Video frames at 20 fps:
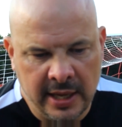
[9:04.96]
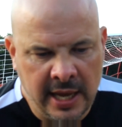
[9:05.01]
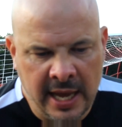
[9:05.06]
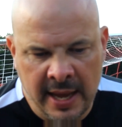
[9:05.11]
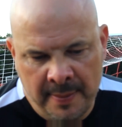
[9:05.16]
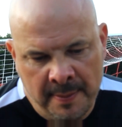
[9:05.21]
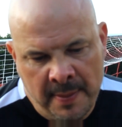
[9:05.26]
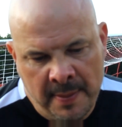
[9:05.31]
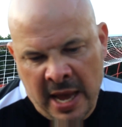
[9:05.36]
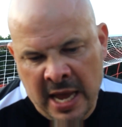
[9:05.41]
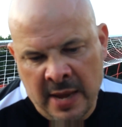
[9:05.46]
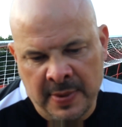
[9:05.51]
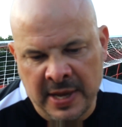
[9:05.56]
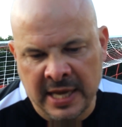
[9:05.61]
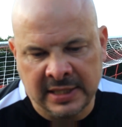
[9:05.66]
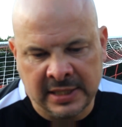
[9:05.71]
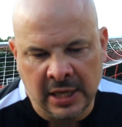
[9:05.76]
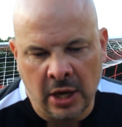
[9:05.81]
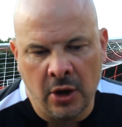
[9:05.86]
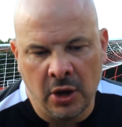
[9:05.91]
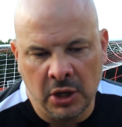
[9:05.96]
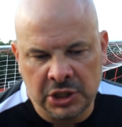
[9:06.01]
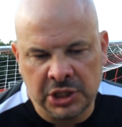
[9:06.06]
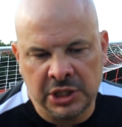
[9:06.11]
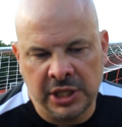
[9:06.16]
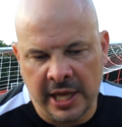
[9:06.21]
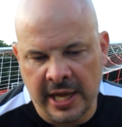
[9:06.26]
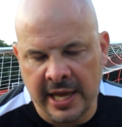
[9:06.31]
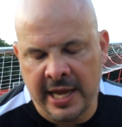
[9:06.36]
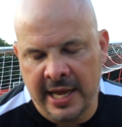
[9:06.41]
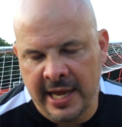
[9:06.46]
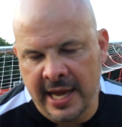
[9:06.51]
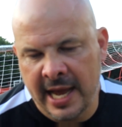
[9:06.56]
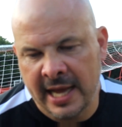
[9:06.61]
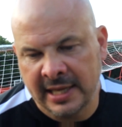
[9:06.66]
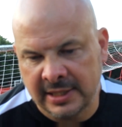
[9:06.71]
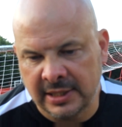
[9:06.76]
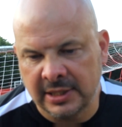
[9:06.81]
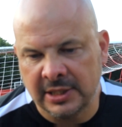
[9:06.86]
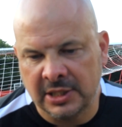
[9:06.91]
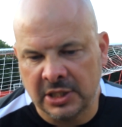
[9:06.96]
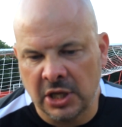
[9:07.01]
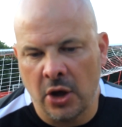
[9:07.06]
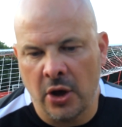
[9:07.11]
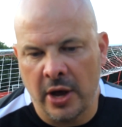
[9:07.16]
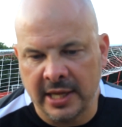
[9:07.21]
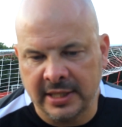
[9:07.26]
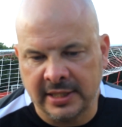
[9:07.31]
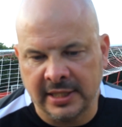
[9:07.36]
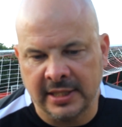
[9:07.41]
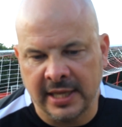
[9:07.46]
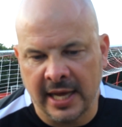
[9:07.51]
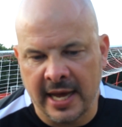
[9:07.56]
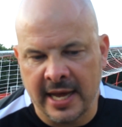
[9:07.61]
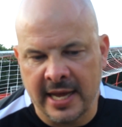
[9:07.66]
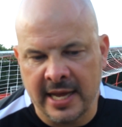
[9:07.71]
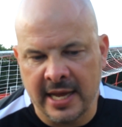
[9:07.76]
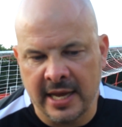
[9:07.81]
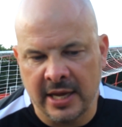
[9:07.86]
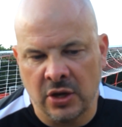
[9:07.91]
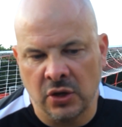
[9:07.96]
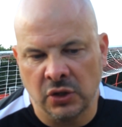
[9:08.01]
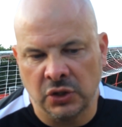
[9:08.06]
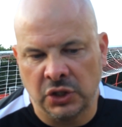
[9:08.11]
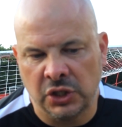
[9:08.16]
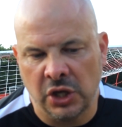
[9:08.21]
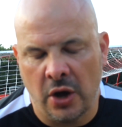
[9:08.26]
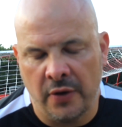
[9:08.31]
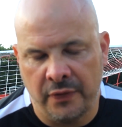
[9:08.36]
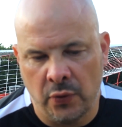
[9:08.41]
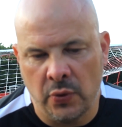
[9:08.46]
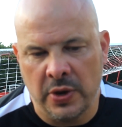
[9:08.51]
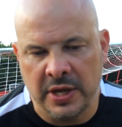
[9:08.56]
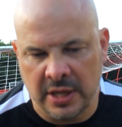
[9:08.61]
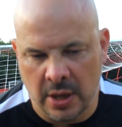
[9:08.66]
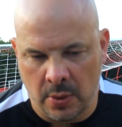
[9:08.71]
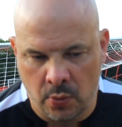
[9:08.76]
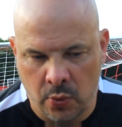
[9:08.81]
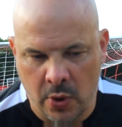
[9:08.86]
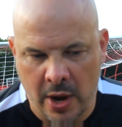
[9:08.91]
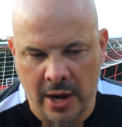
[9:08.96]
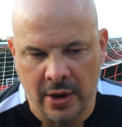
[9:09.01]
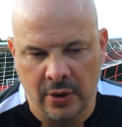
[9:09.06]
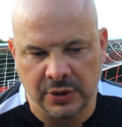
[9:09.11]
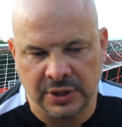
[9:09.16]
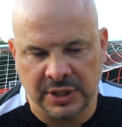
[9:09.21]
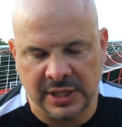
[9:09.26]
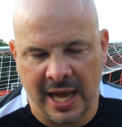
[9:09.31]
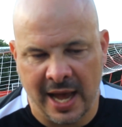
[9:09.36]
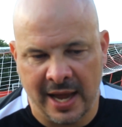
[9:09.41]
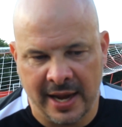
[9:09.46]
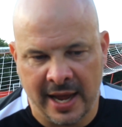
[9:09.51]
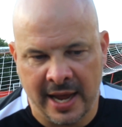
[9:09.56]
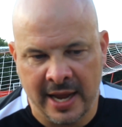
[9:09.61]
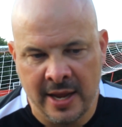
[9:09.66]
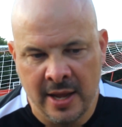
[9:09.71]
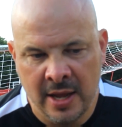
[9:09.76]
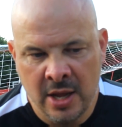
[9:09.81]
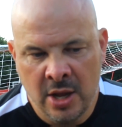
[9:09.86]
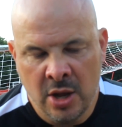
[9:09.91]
it maybe is harsh that he hasn't started today because I thought he'd done well on Saturday.